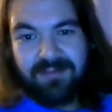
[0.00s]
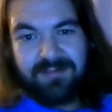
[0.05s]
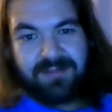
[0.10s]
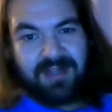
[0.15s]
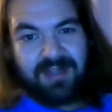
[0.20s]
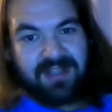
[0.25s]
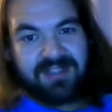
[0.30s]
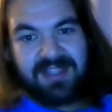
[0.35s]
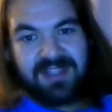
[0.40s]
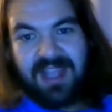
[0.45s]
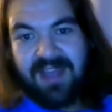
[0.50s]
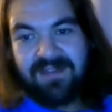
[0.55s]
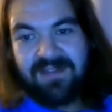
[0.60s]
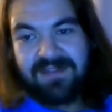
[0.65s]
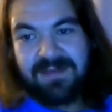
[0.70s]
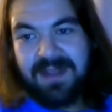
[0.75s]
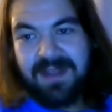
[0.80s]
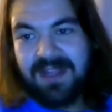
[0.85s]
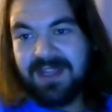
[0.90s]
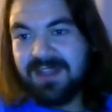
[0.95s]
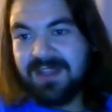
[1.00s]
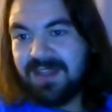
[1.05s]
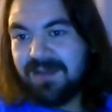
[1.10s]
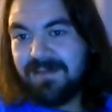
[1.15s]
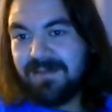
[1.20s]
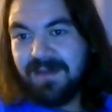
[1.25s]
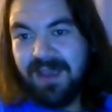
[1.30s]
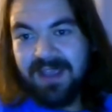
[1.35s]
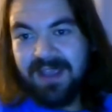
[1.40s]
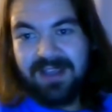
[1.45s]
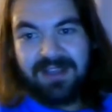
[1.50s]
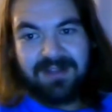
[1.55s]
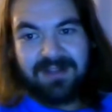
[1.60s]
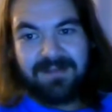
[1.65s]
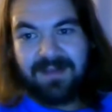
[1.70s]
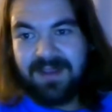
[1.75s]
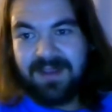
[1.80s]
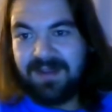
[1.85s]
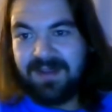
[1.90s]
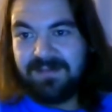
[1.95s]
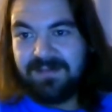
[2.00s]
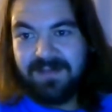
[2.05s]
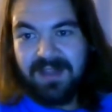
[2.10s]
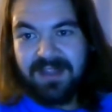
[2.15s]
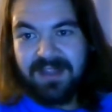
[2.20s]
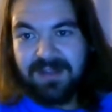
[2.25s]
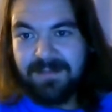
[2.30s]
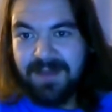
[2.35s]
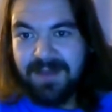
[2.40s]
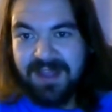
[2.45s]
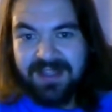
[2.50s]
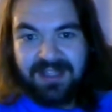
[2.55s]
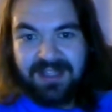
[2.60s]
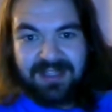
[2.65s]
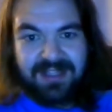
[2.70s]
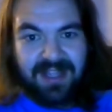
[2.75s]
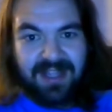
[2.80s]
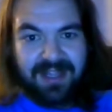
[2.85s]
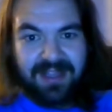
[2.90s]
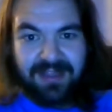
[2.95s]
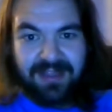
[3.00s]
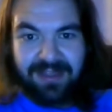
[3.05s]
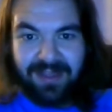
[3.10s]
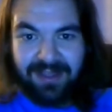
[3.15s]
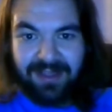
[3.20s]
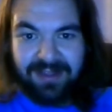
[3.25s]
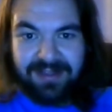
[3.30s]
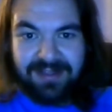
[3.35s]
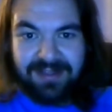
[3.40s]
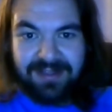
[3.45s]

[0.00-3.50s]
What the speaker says: Doesn't have to be anything big. Could be independent, anything.